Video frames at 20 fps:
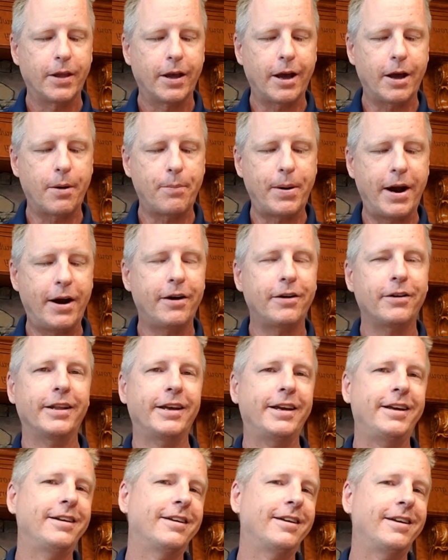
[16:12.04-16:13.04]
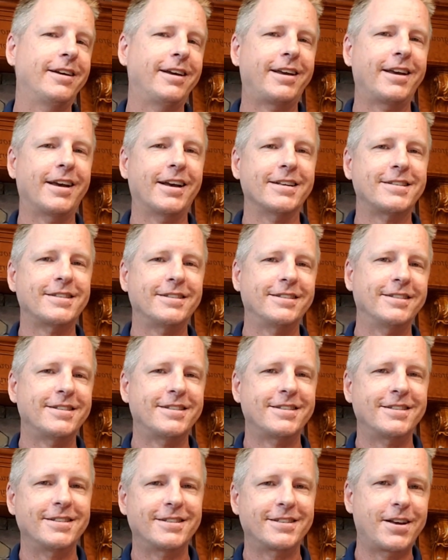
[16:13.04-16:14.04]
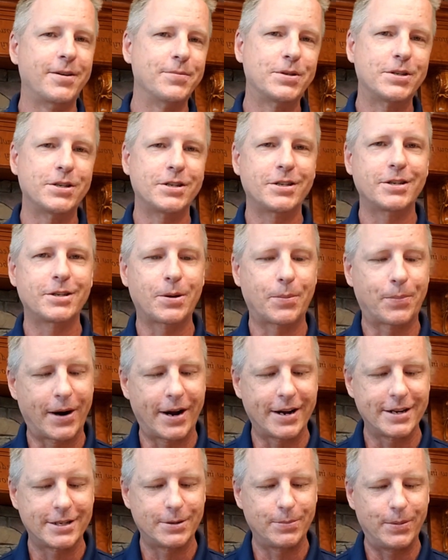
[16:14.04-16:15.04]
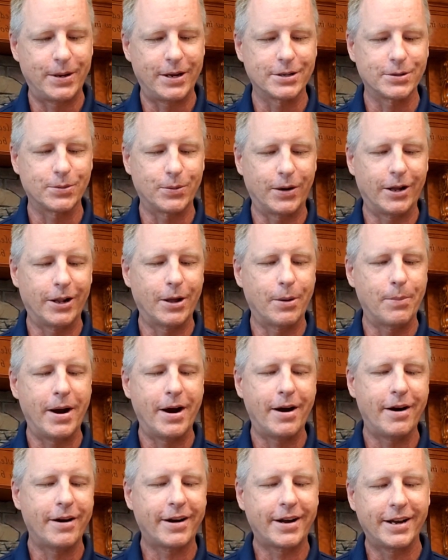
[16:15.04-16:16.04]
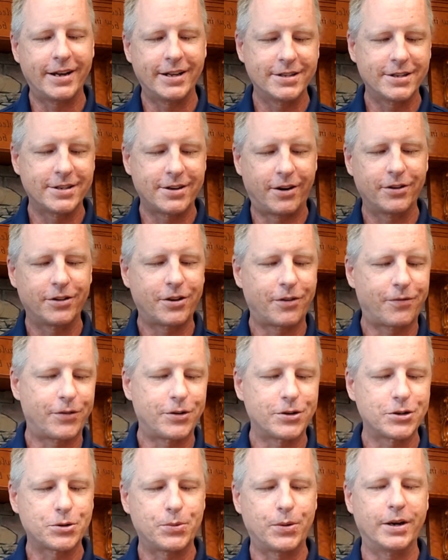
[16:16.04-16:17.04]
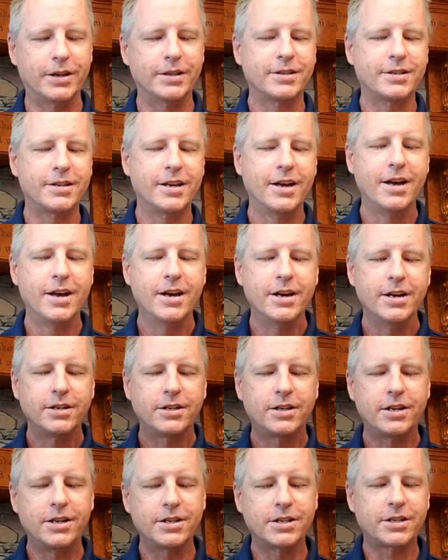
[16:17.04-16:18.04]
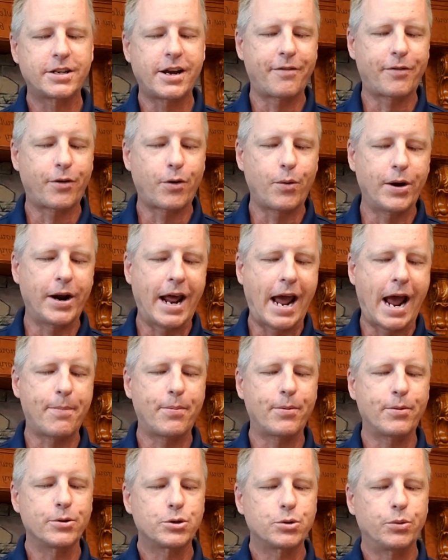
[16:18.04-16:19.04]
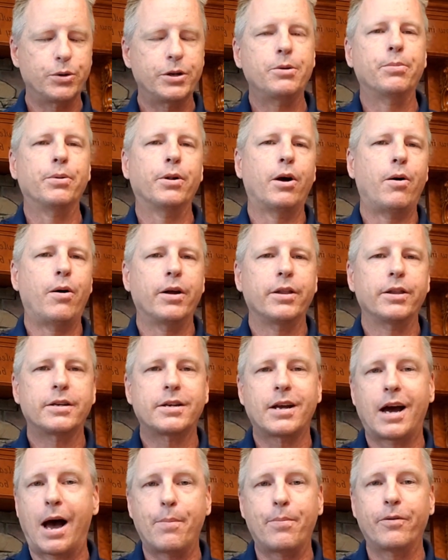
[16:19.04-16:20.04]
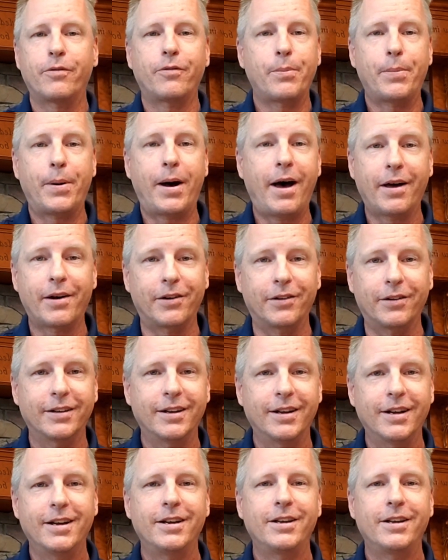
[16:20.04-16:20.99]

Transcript: Apparently, I guess, and this comes as a surprise to me as well, Americans aren't the first ones to discover what happens when you blow on the top of a bottle.